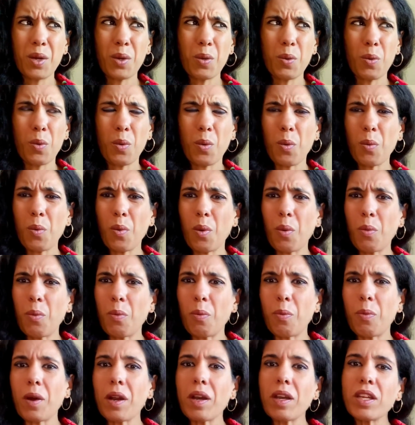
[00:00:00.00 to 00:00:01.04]

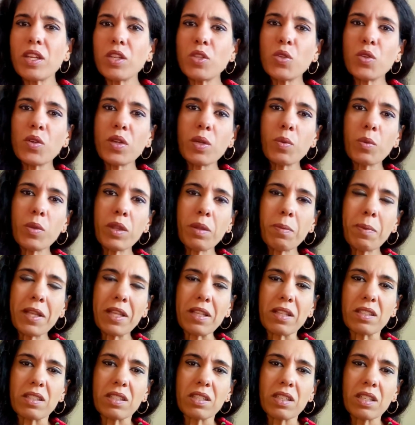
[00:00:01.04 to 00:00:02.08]
What are you doing with the
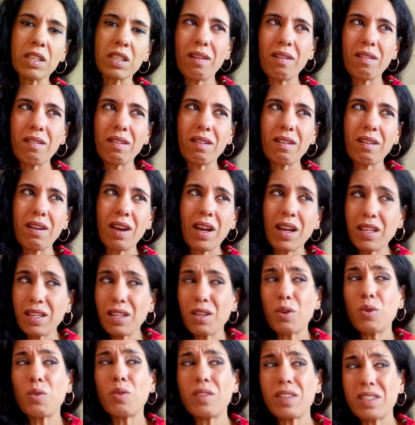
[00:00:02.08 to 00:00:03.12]
belt? I
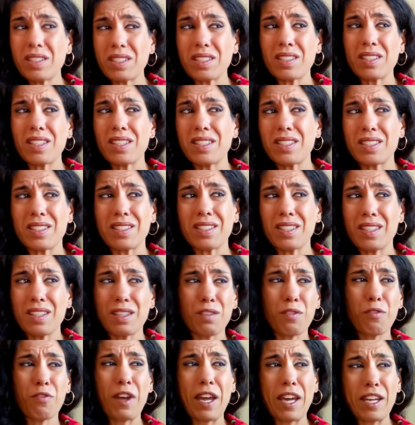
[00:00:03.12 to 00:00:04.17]
know
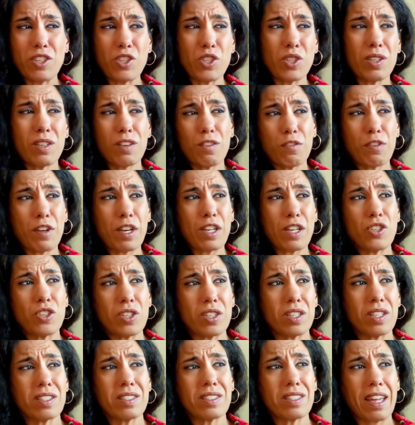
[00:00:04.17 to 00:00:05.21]
it's fashion, and fashion
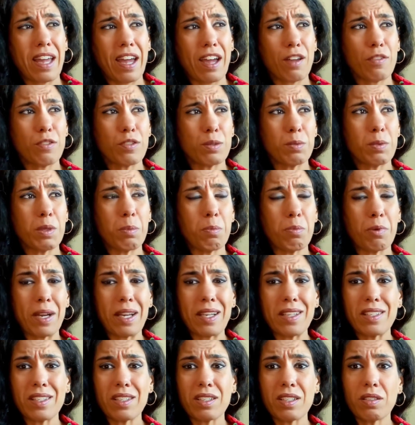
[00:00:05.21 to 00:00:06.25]
doesn't have to be
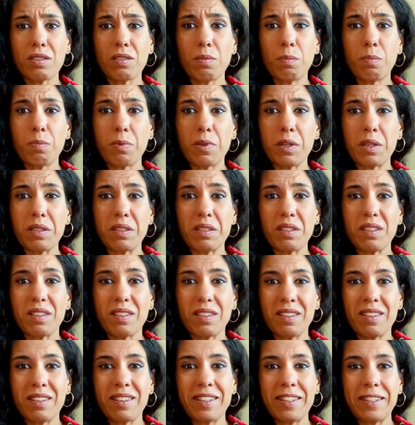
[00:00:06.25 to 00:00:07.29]
practical, but
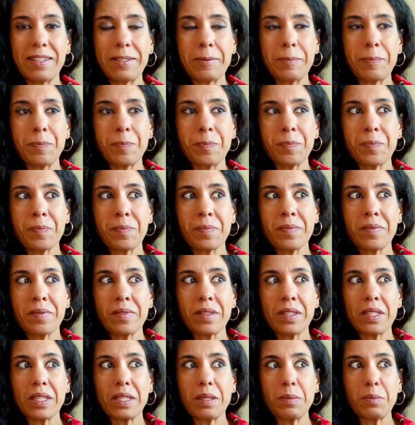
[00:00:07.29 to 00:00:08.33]

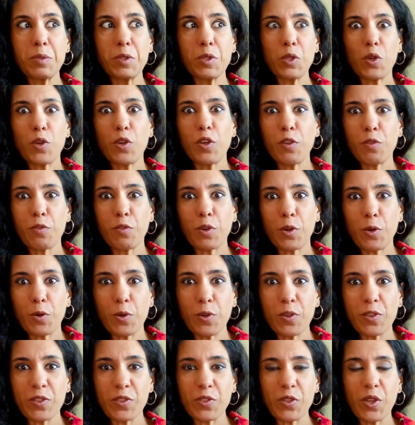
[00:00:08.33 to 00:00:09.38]
I'm sorry,
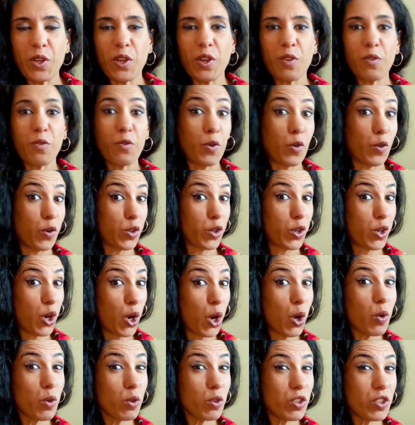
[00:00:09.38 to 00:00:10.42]
folks, for a
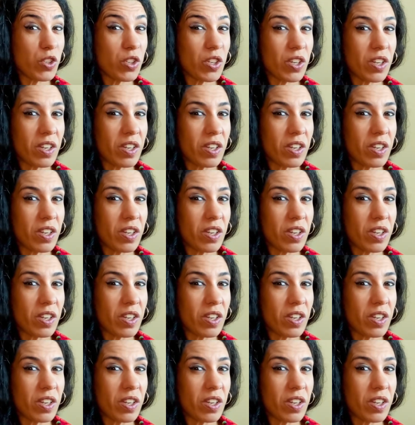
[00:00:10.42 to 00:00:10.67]
coat,